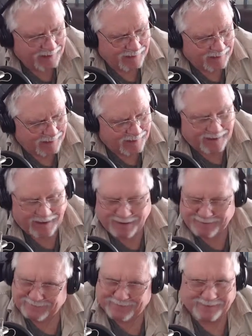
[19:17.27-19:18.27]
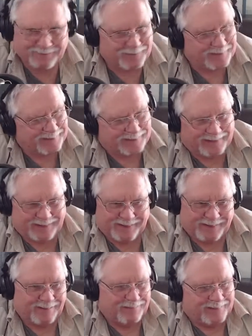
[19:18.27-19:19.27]
I don't touch
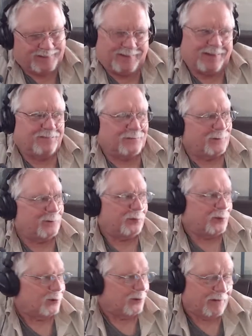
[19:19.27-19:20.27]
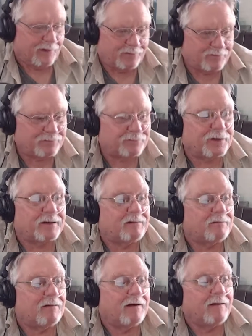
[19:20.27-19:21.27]
that with a 10-foot pole. No
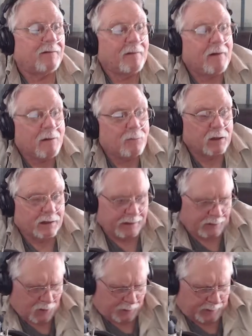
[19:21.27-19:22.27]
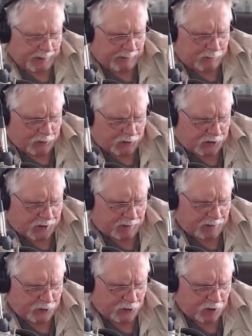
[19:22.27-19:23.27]
freaking way. Political playbook.
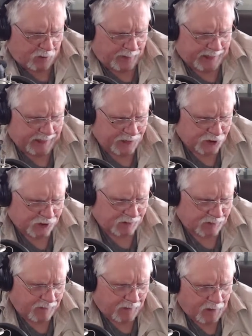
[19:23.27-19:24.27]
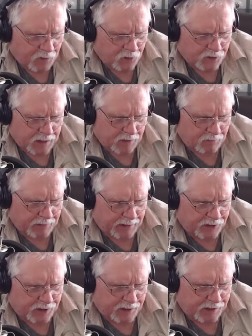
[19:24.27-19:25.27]
Senator Joe Manchin was
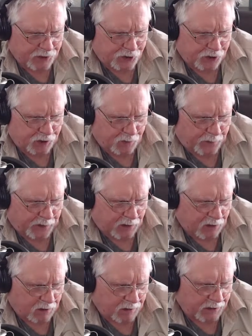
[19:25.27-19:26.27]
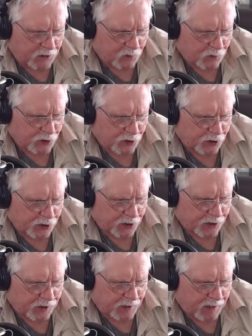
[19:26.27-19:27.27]
outraged that his GOP colleagues were
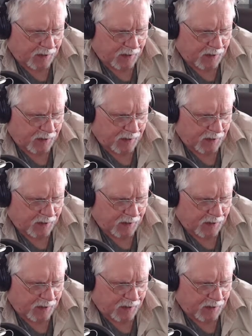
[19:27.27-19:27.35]
suggesting